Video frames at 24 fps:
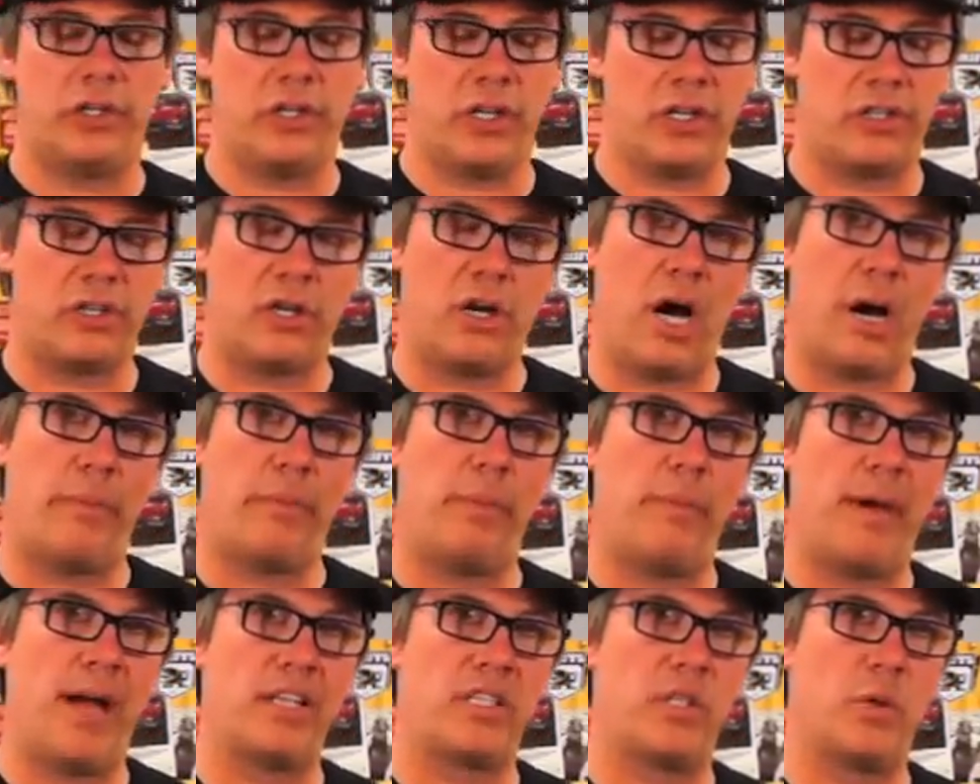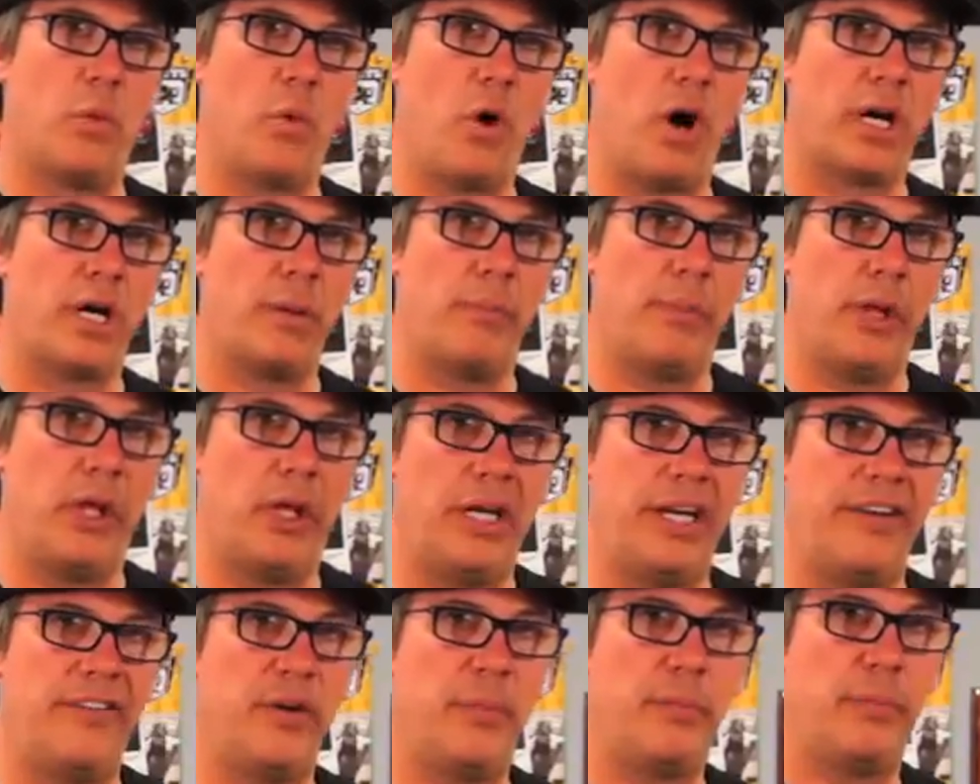It does compromise the
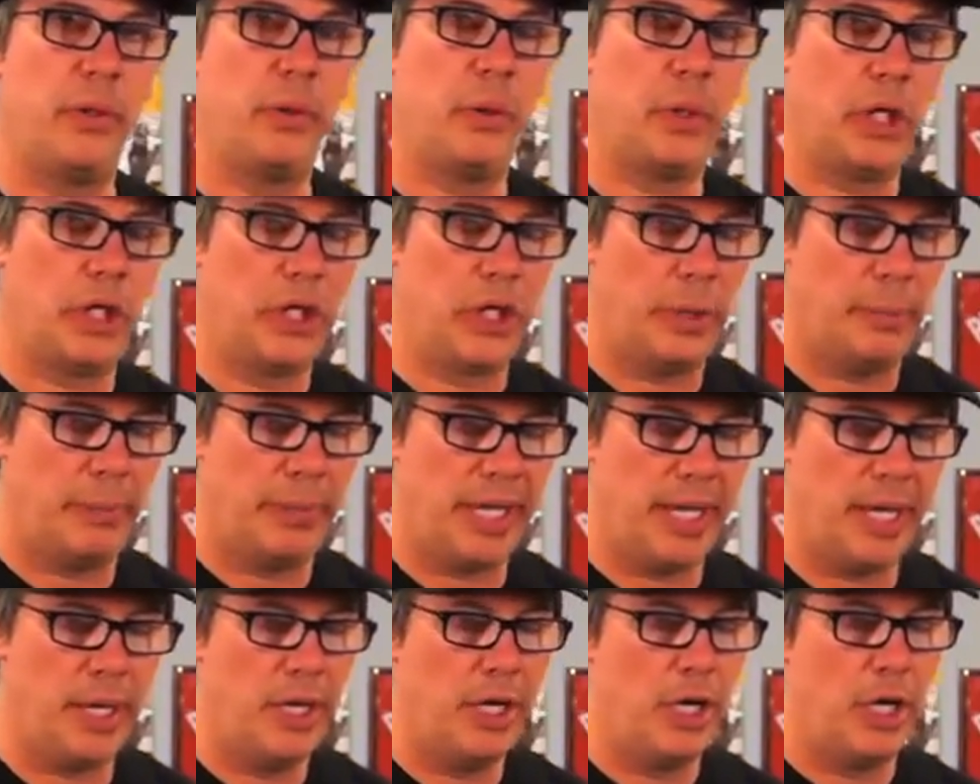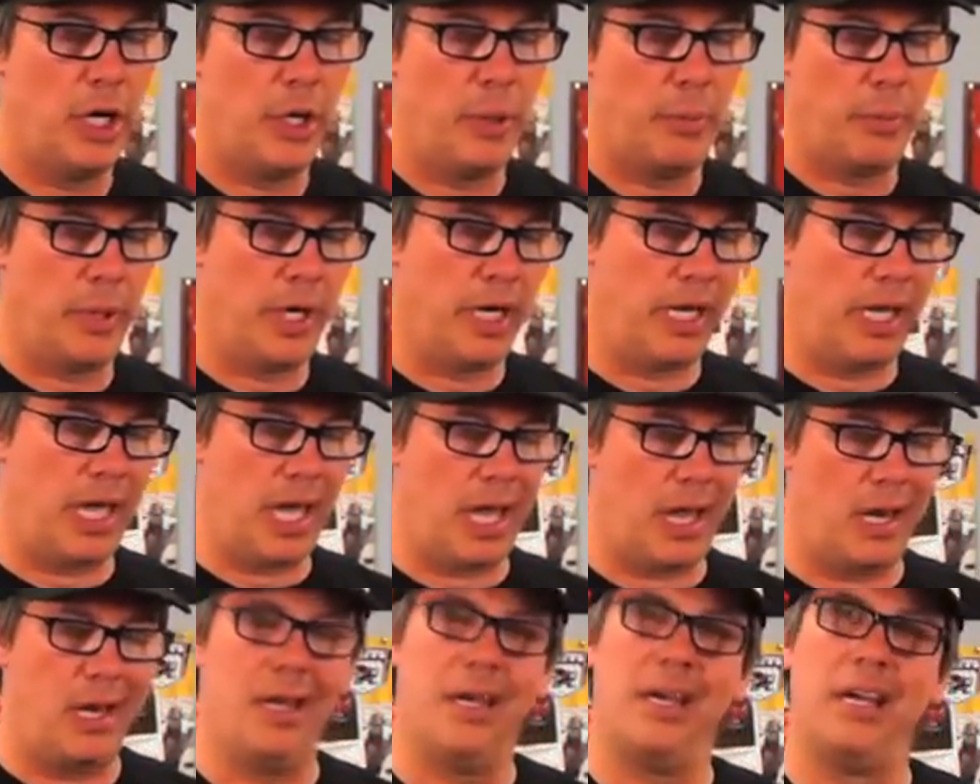walkability of a boot a little bit, but
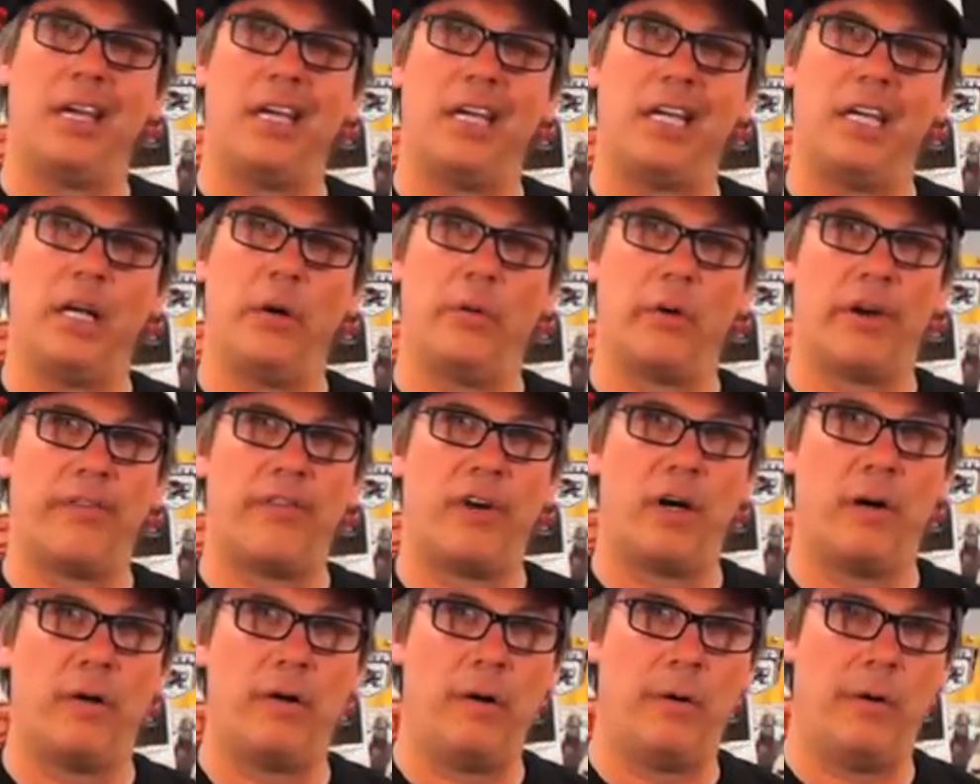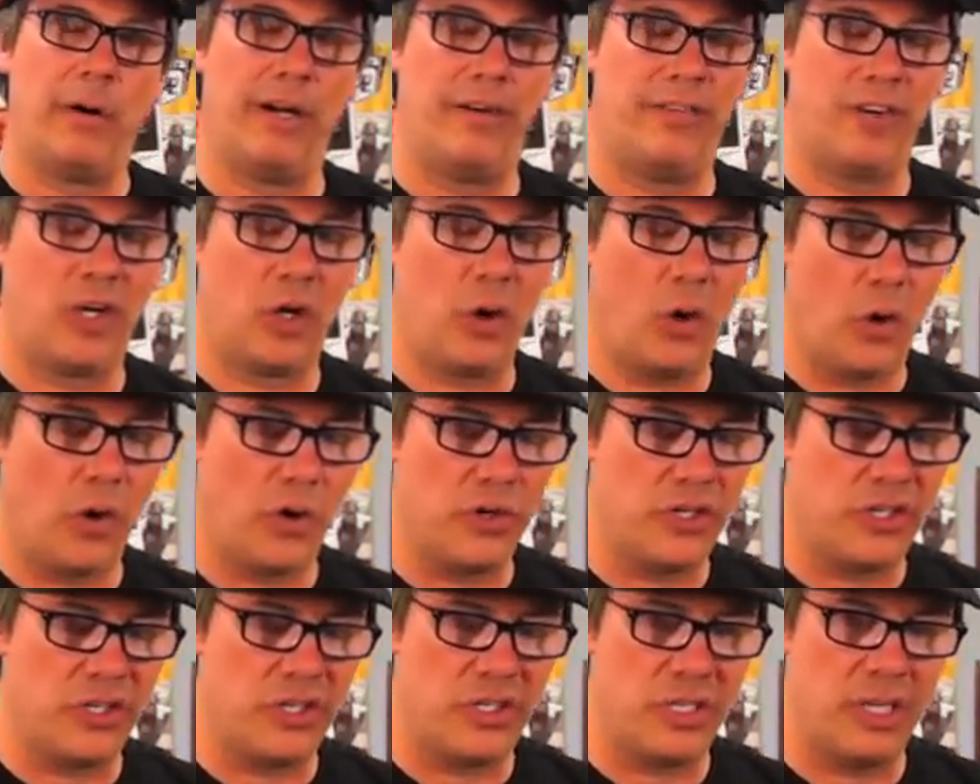again, you know, one of our
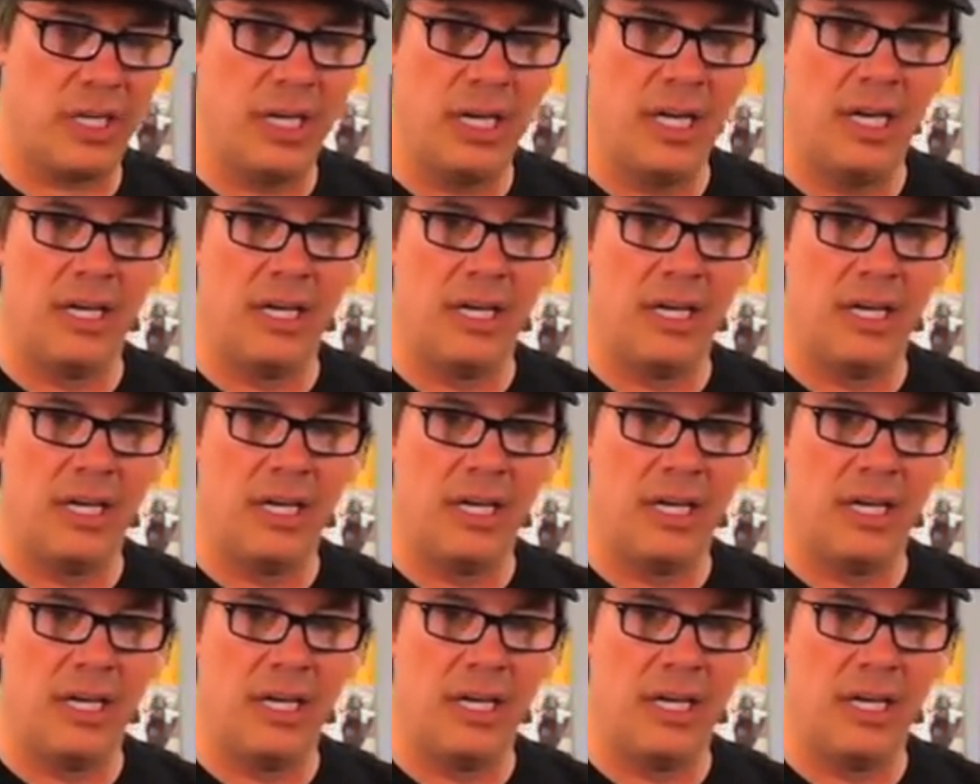goals is to